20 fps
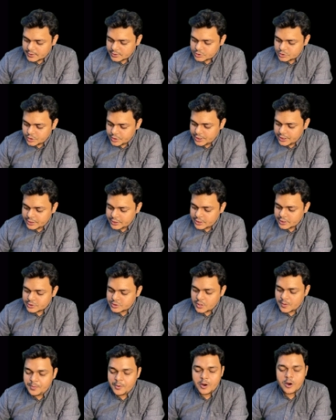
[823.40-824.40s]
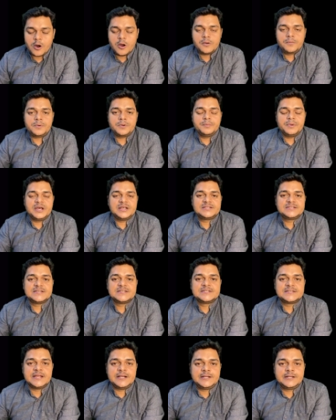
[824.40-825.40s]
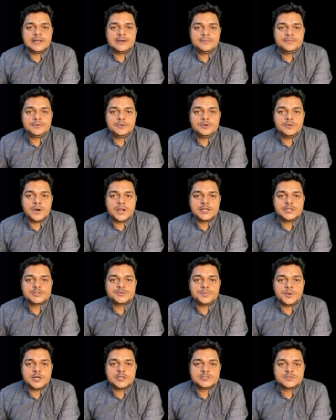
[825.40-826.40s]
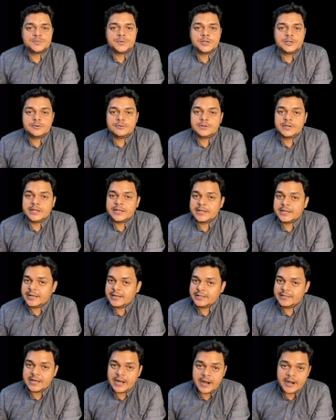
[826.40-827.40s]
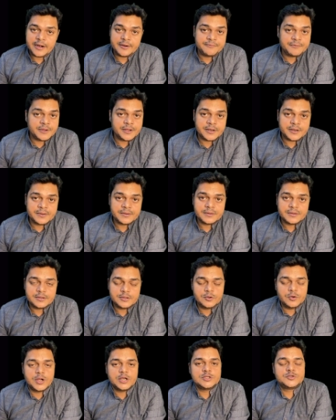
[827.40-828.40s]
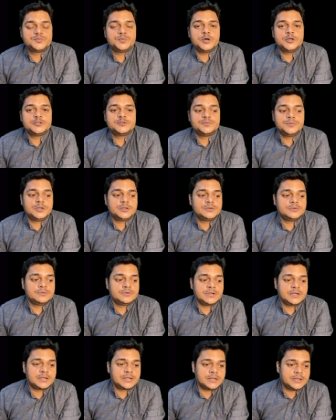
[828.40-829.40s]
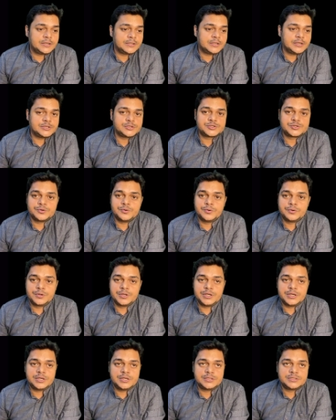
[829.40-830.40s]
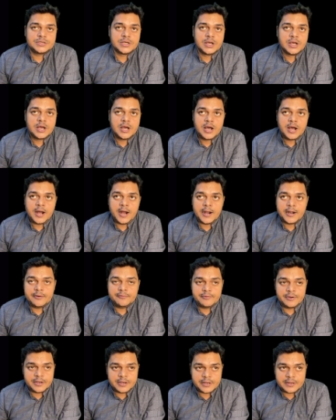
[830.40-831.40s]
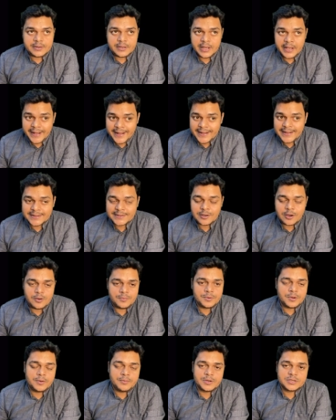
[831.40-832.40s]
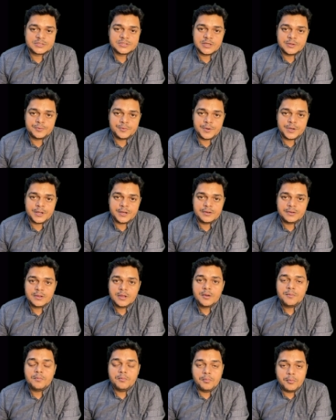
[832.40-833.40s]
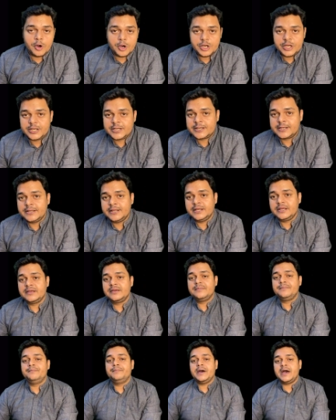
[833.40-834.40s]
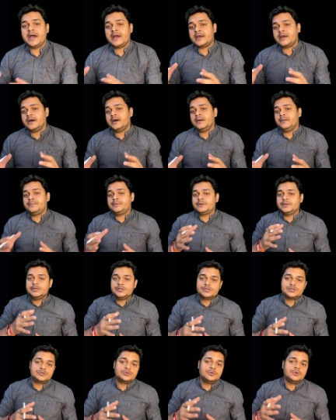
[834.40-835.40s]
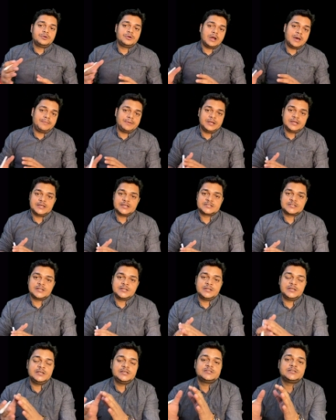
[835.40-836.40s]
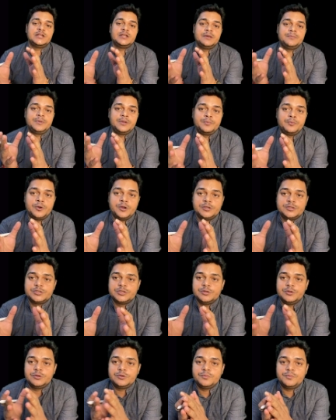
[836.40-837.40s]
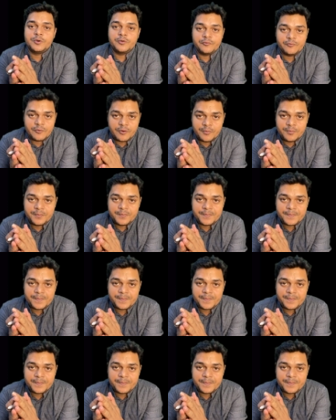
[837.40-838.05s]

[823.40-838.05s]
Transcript: So in case of on-premises setup, you are responsible to take care the hardware. You are responsible to take care the storage, hardware health of our server, monitoring, backup, restore, replication, each and every points you need to perform.